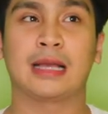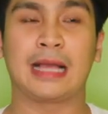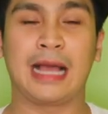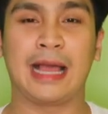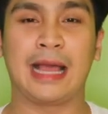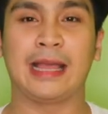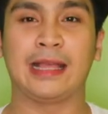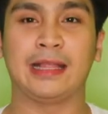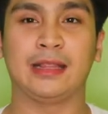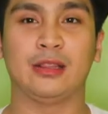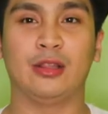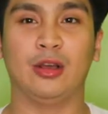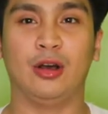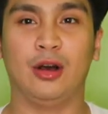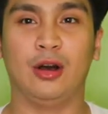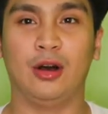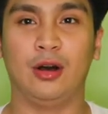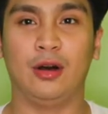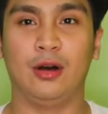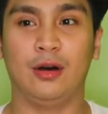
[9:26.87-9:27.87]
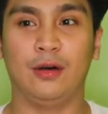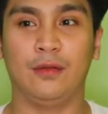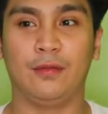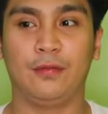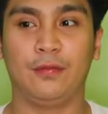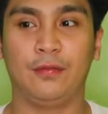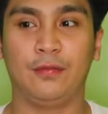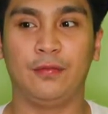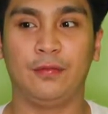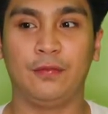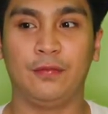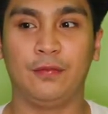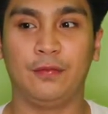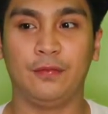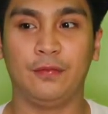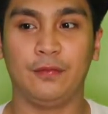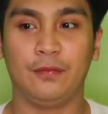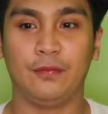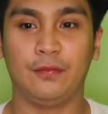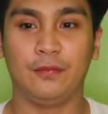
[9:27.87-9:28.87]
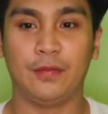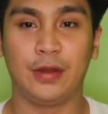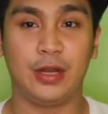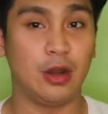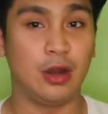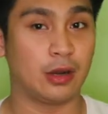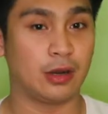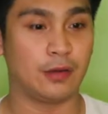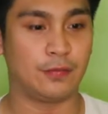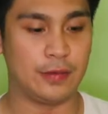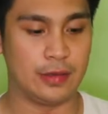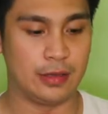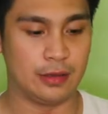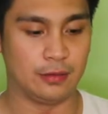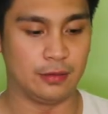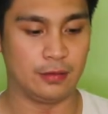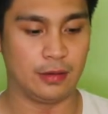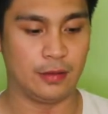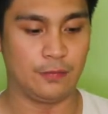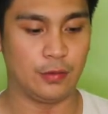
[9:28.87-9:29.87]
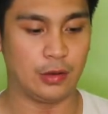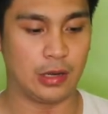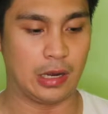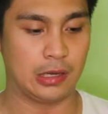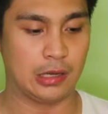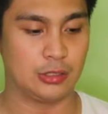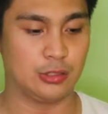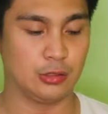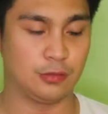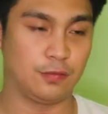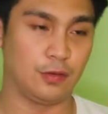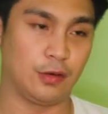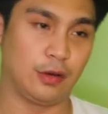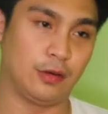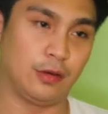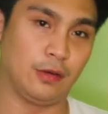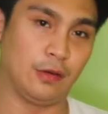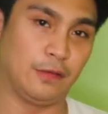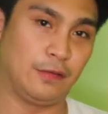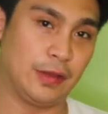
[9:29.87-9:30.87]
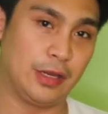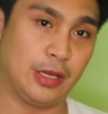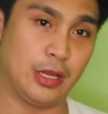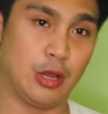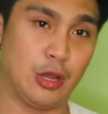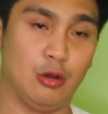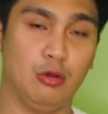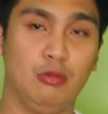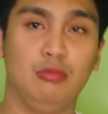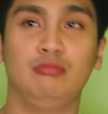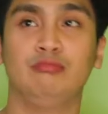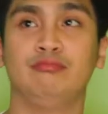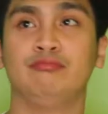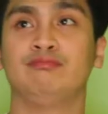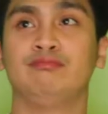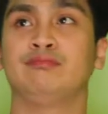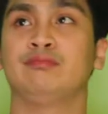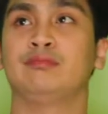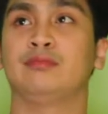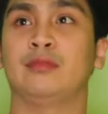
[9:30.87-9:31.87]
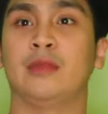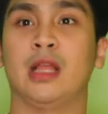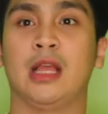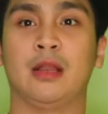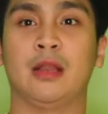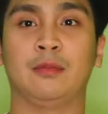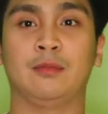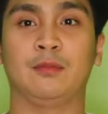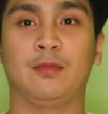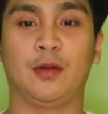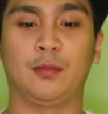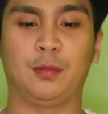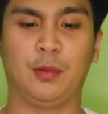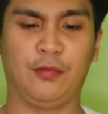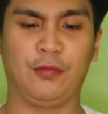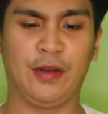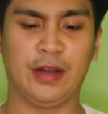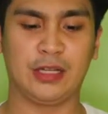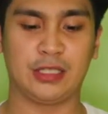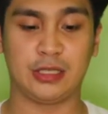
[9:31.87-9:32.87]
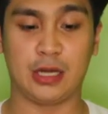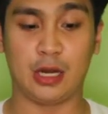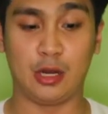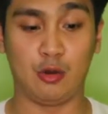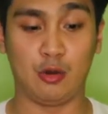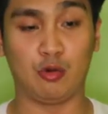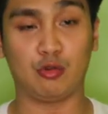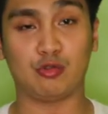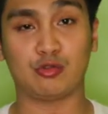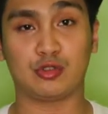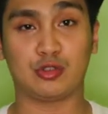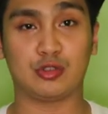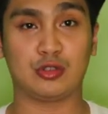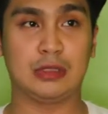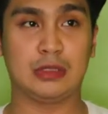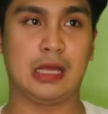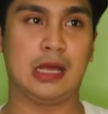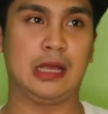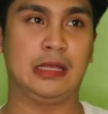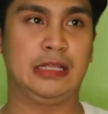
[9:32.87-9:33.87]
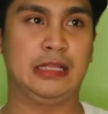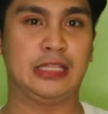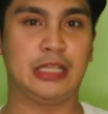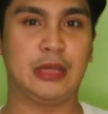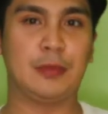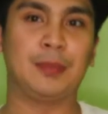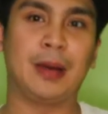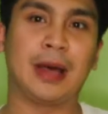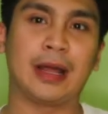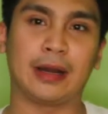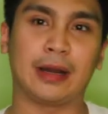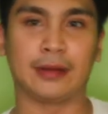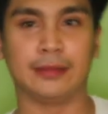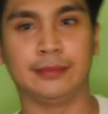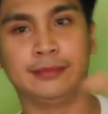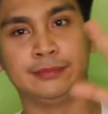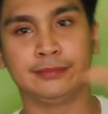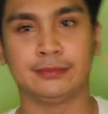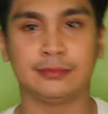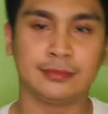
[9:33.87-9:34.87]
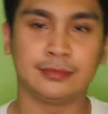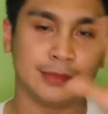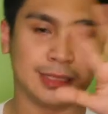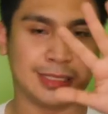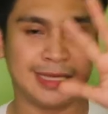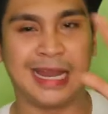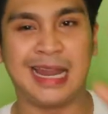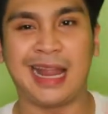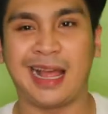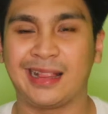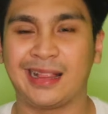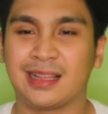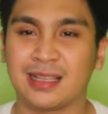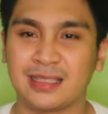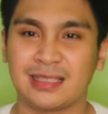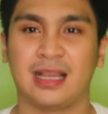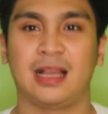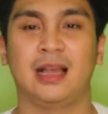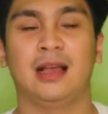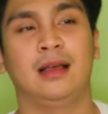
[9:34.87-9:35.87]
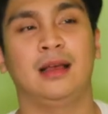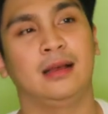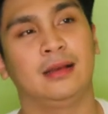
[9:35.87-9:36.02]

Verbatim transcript: kind of videography. If you're gonna shoot for a video and for professional looks, na hindi siya parang lalakad ka sa